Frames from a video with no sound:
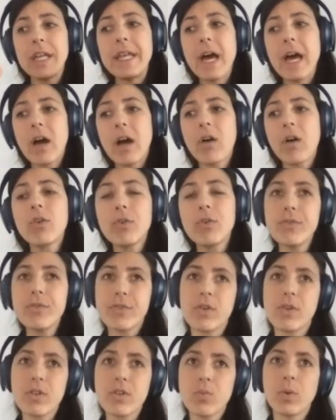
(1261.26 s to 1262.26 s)
now
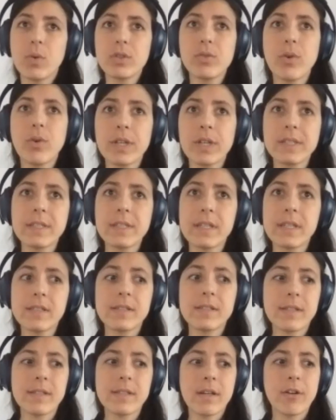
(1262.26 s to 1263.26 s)
users want to access
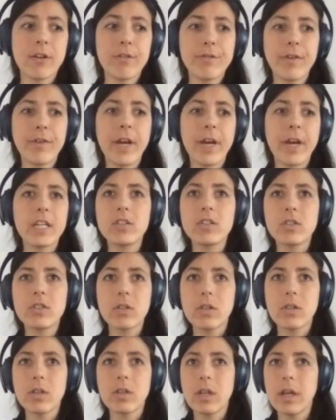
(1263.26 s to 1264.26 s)
their
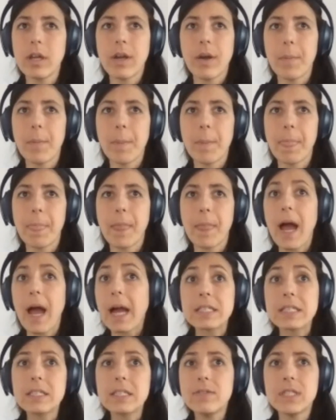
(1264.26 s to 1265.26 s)
financial
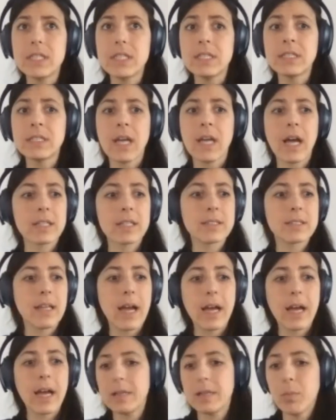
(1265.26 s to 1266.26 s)
activities at
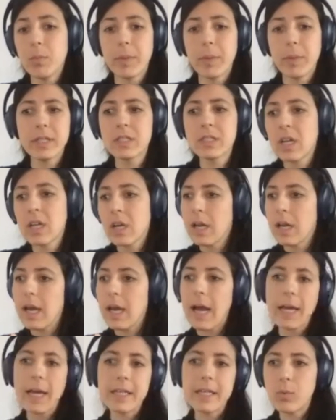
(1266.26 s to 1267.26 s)
any moment,
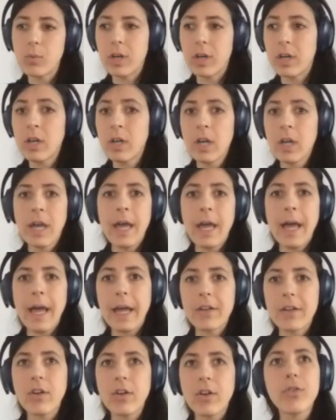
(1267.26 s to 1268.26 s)
anywhere,
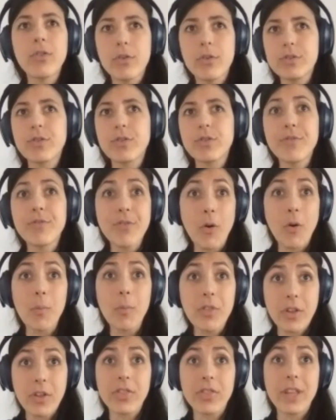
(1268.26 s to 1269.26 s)
and under the form
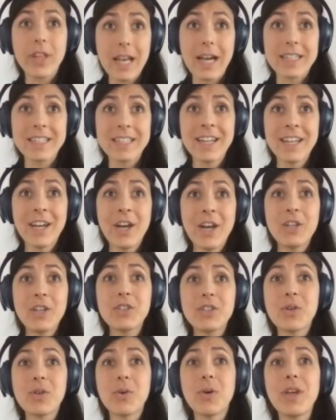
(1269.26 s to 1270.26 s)
that they like.
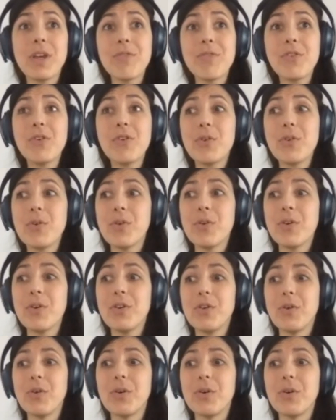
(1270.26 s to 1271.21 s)
So if you